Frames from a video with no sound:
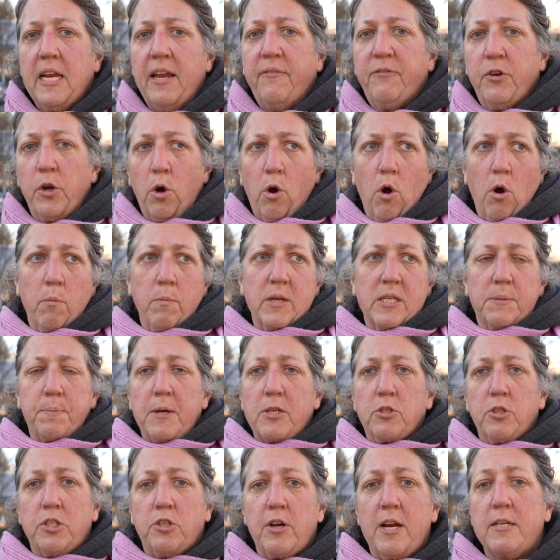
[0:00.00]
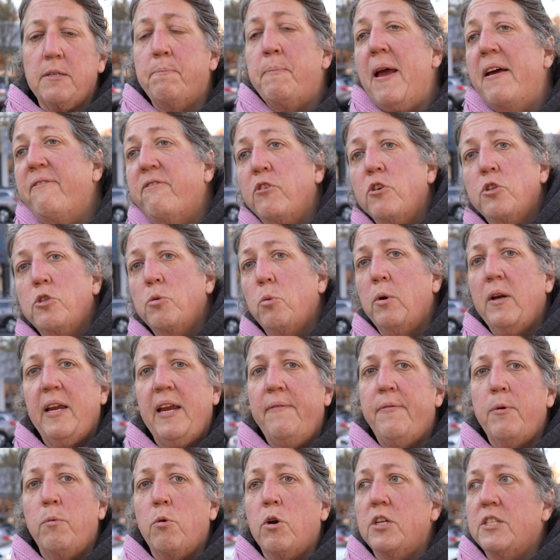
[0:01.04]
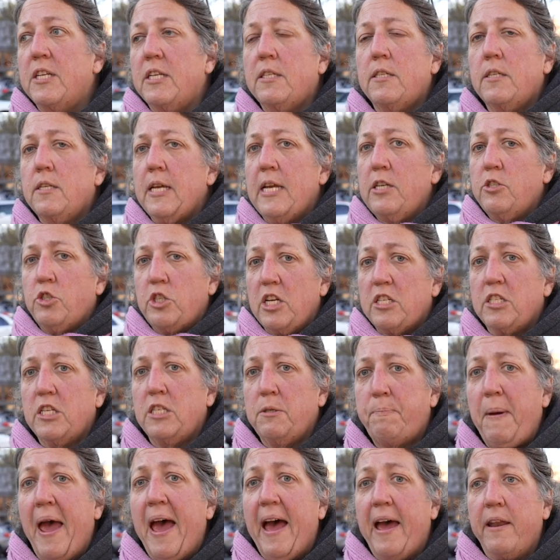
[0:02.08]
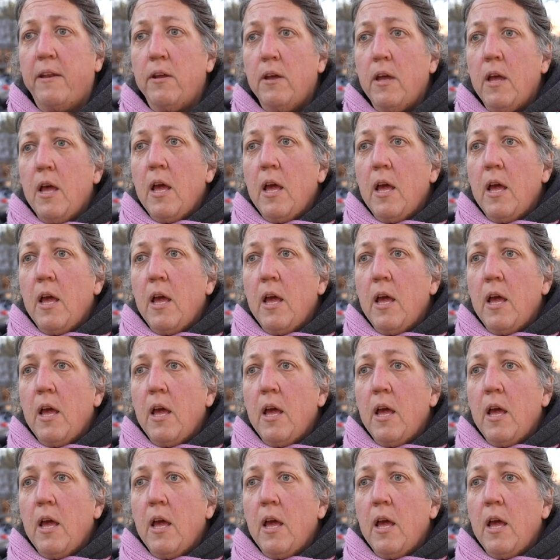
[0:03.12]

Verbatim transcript: if you're homeless, especially trans, Medford's even worse, it's, it's just as bad.